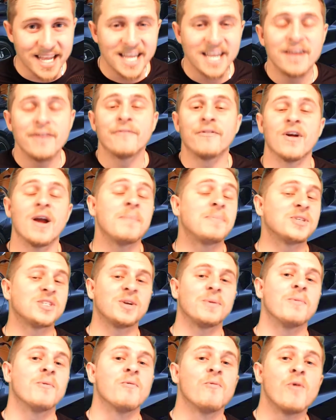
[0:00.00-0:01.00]
for episode
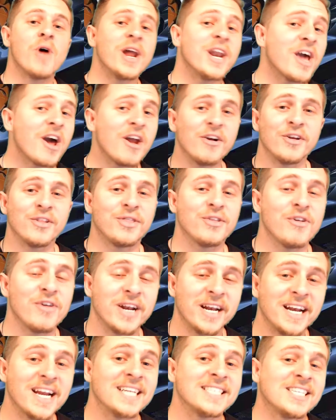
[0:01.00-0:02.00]
number
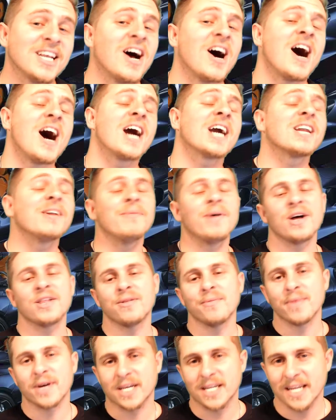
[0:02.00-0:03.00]
139, talking about the
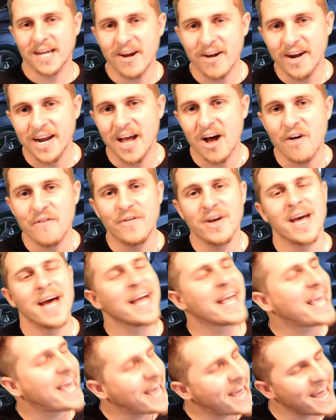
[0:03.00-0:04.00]
McLaren Elva. I
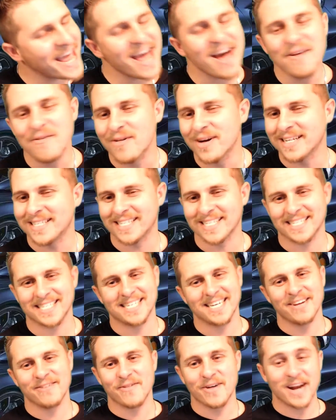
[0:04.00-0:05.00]
can't wait to
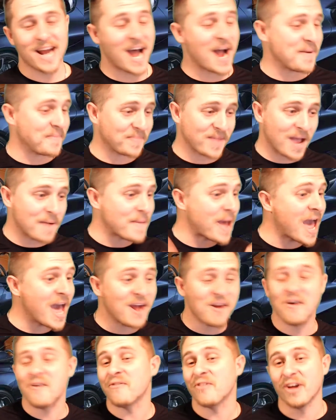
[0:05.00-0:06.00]
see one. I'm head
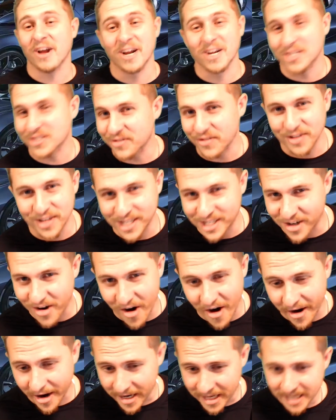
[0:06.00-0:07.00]
over heels for this
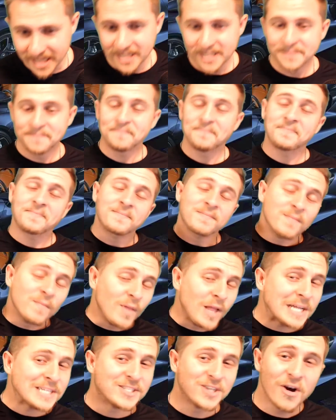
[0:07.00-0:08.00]
car.
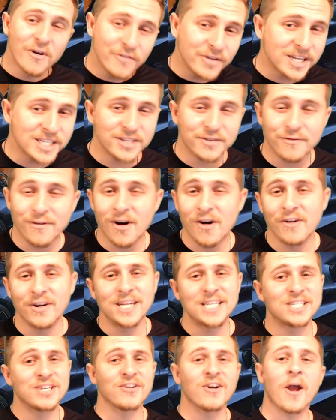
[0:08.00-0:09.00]
Don't forget to follow on
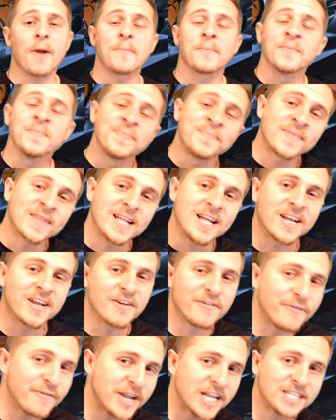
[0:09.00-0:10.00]
Instagram, like
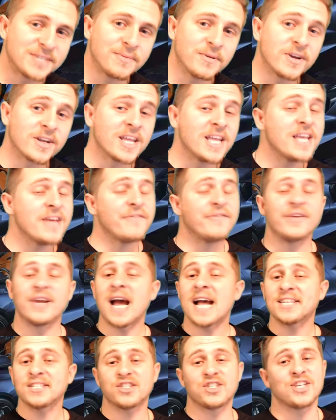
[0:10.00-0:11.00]
on Facebook. If you
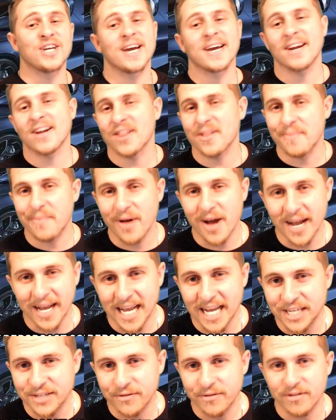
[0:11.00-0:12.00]
guys are checking out the
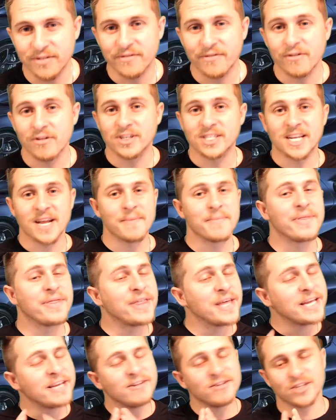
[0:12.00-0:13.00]
podcast for the first time,
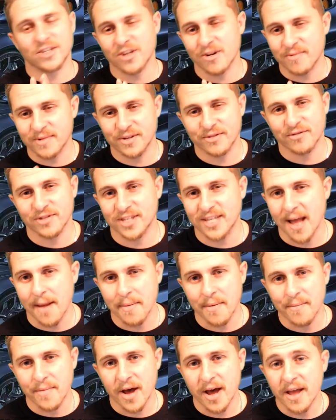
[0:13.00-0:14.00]
thank you so much for
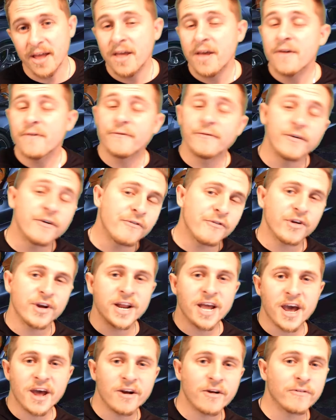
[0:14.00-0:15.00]
stopping by. Feel free to
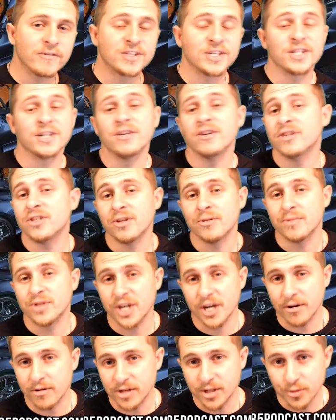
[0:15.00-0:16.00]
head over to the YouTube
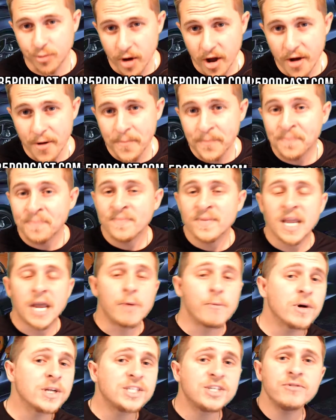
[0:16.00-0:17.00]
channel as well. And
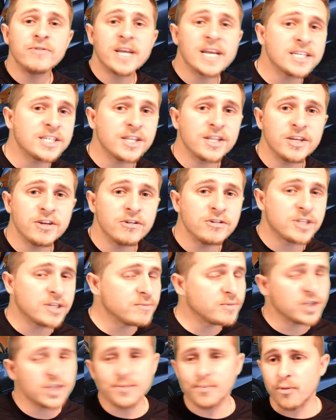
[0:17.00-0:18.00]
once you get to the YouTube,
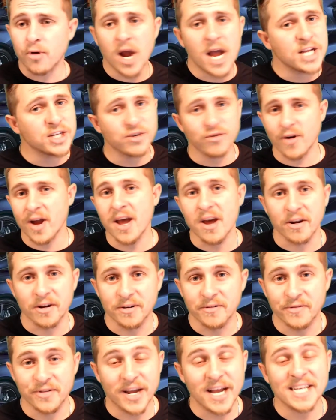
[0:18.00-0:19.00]
just browse around.
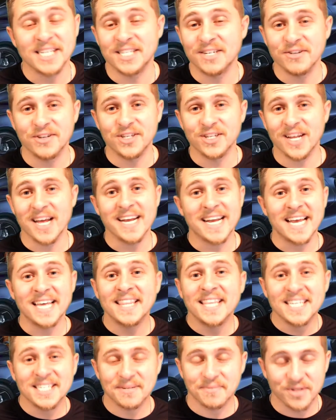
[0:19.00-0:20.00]
If you guys see what you like, hit
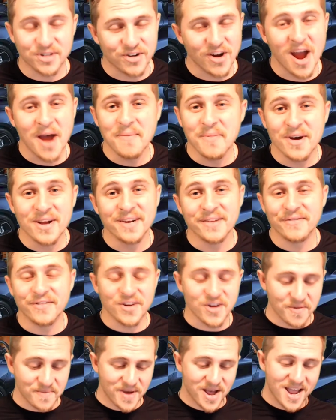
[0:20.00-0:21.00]
that subscribe button. If you
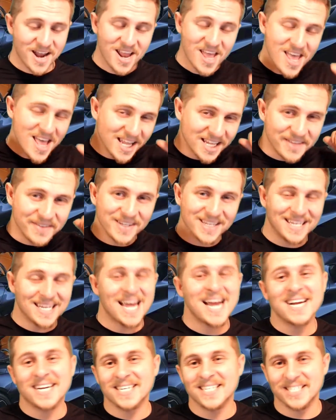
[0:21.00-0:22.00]
don't mind, leave a
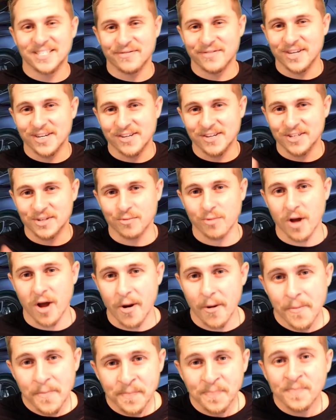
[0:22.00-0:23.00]
like on this video as
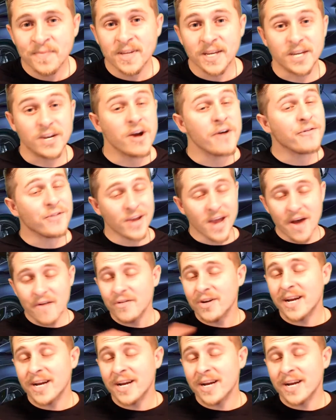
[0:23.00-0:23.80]
well. You know, if you ever need